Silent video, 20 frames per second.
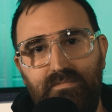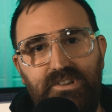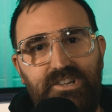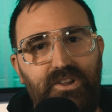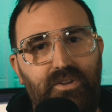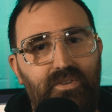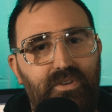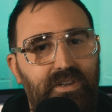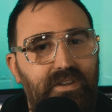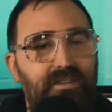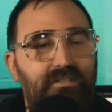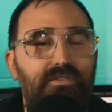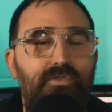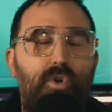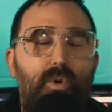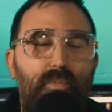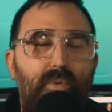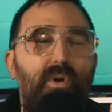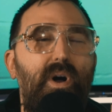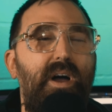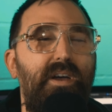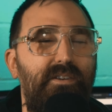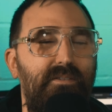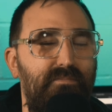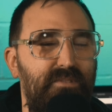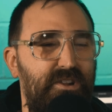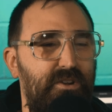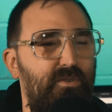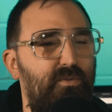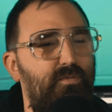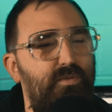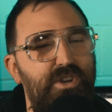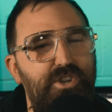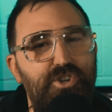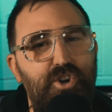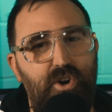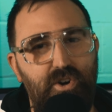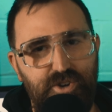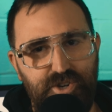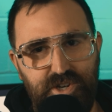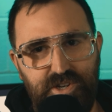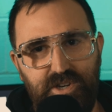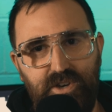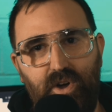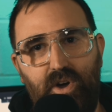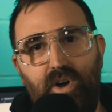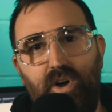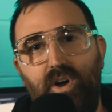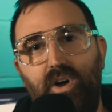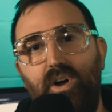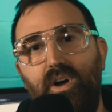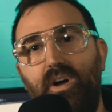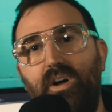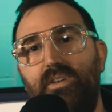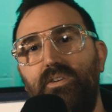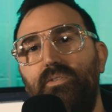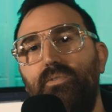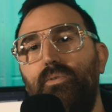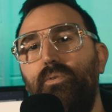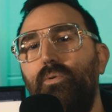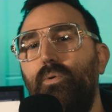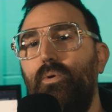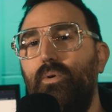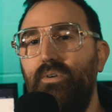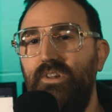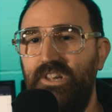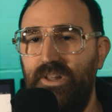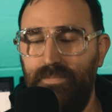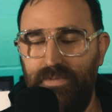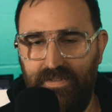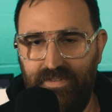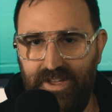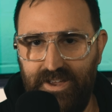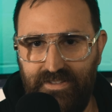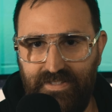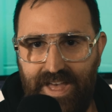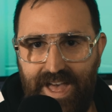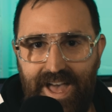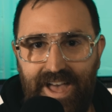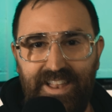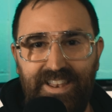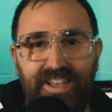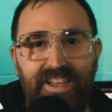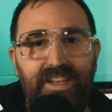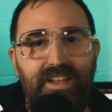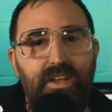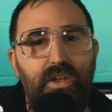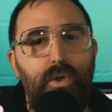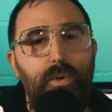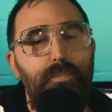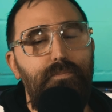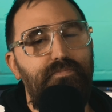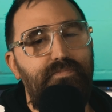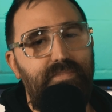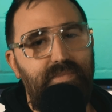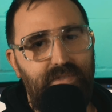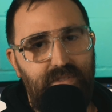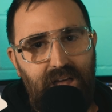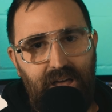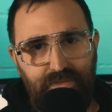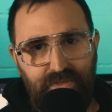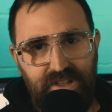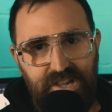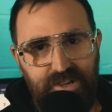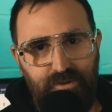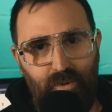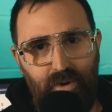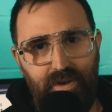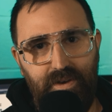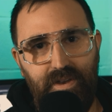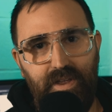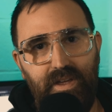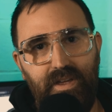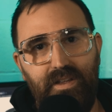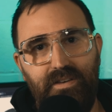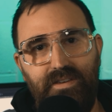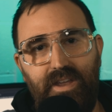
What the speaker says: So like normal items, it'll recharge at dawn or something like that. Not this one.